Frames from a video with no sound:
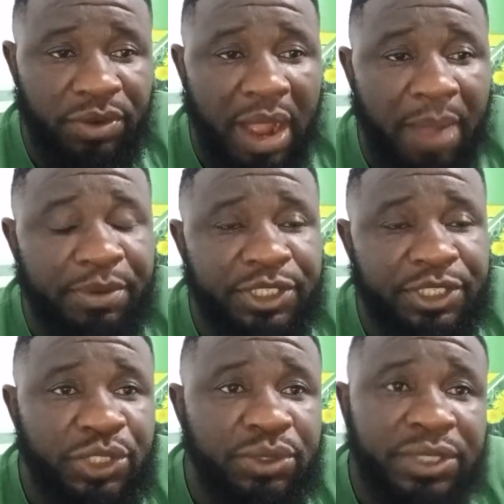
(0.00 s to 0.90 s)
I
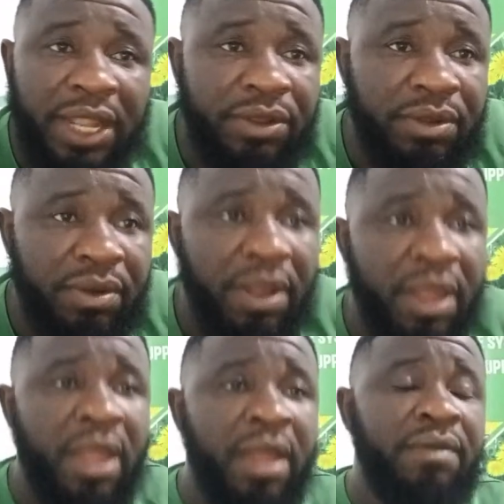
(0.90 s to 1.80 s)
appreciate you. Thank you
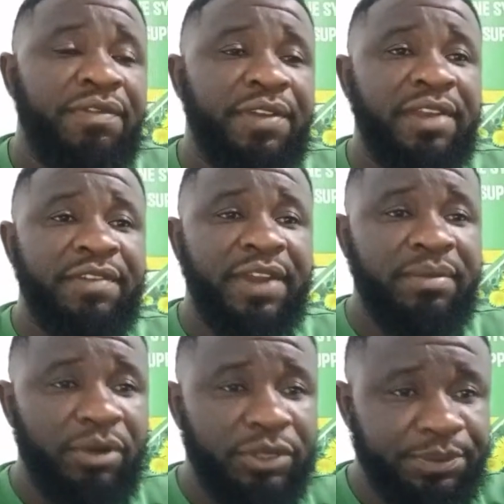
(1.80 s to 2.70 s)
very, very
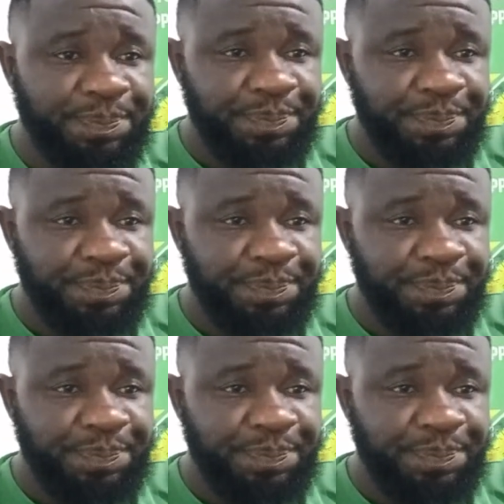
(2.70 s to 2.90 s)
much.